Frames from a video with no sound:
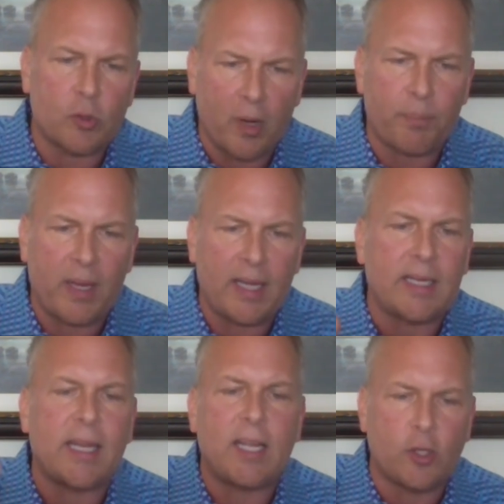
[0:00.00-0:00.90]

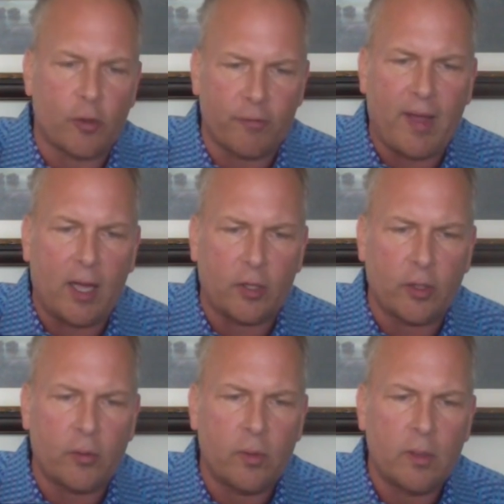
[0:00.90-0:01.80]
participate in your
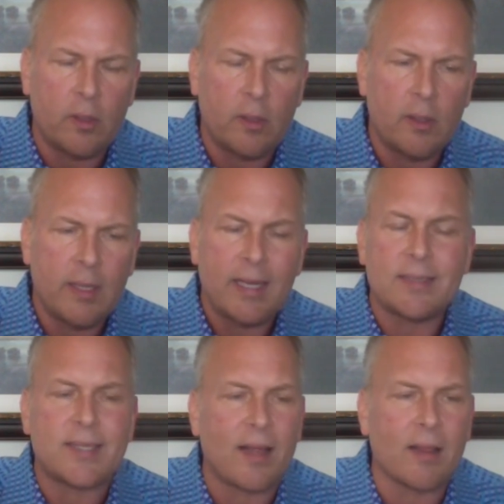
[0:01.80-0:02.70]
value,
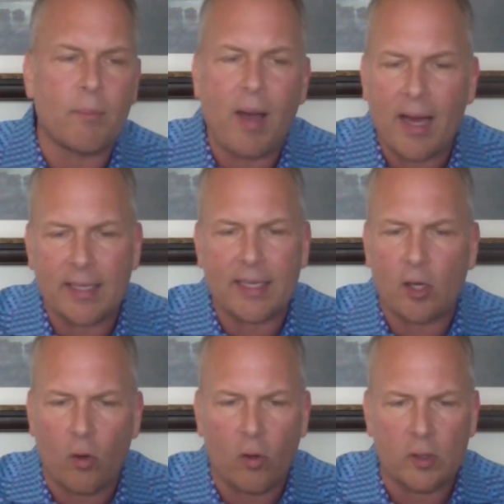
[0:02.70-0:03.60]
and tell them how to
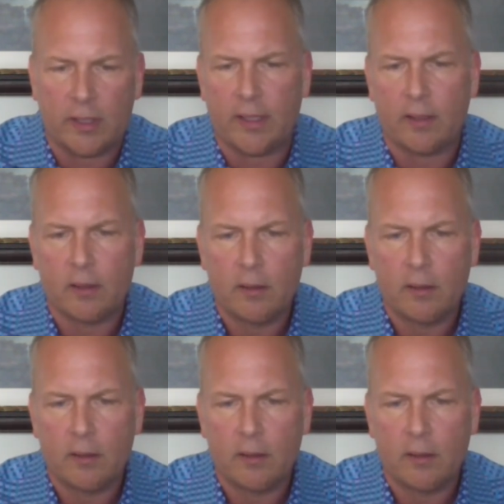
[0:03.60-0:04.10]
get a hold of you.